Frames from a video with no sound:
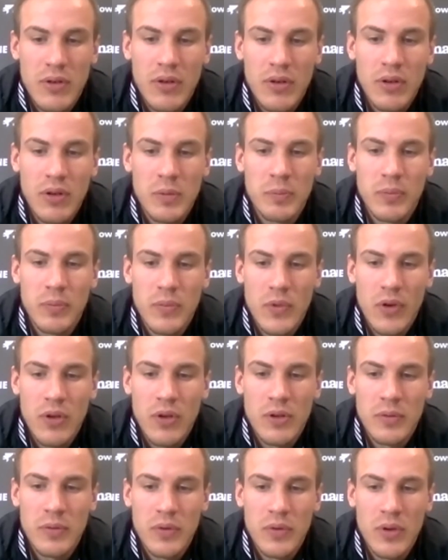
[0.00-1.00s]

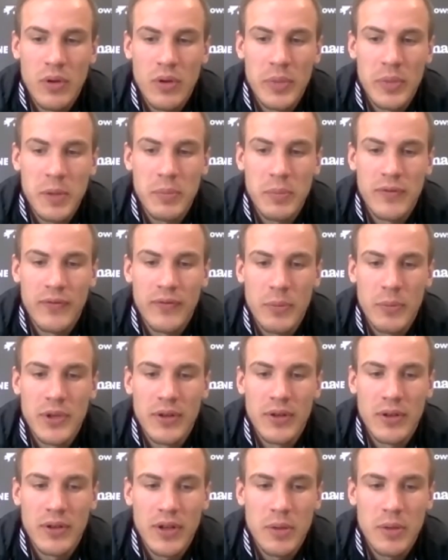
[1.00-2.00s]
all people from
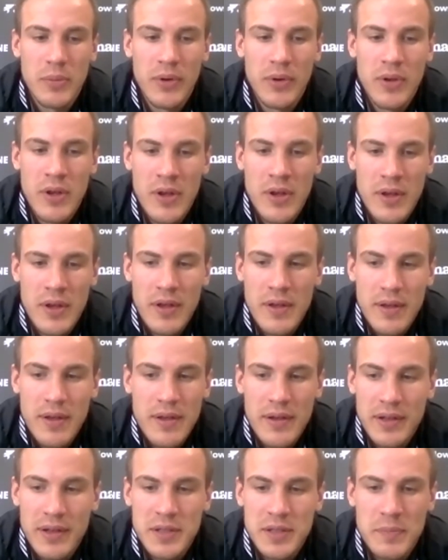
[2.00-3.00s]
the club
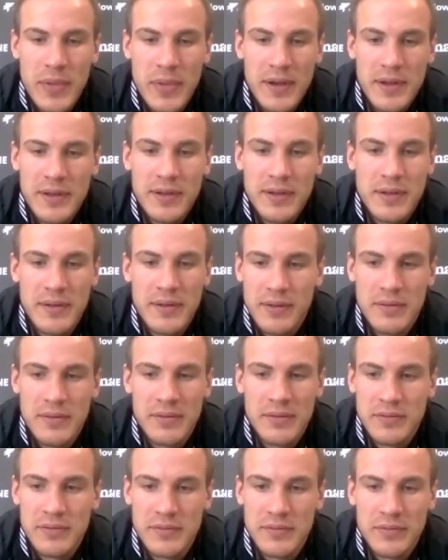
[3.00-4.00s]
expect
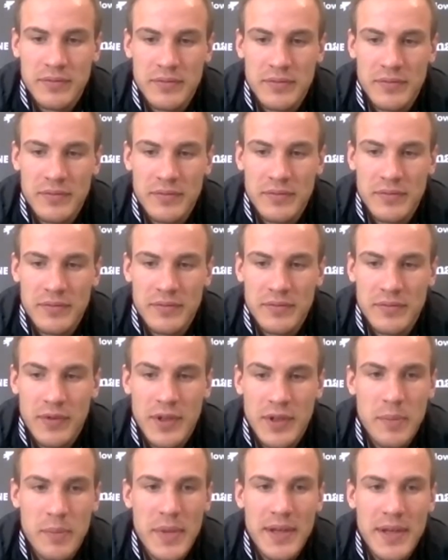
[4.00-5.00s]

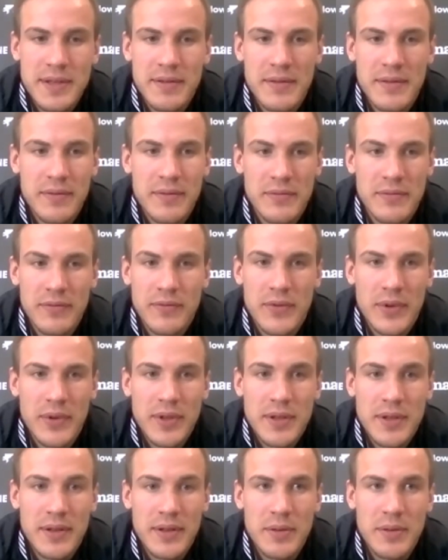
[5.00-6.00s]
the best
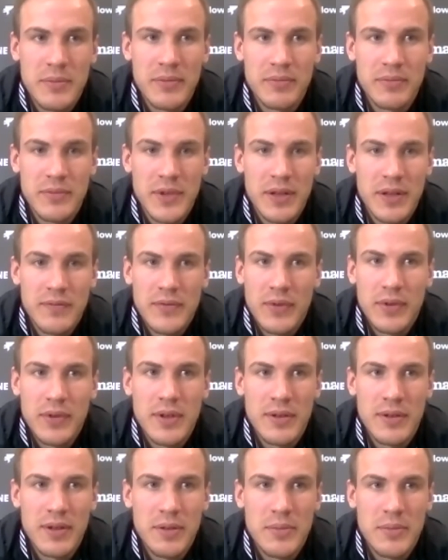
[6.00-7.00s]
for the team and
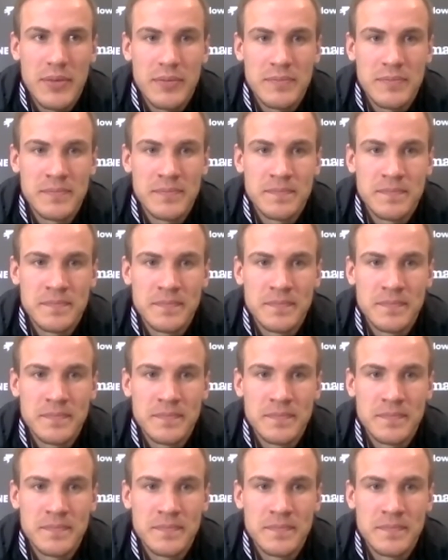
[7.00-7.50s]
for the club.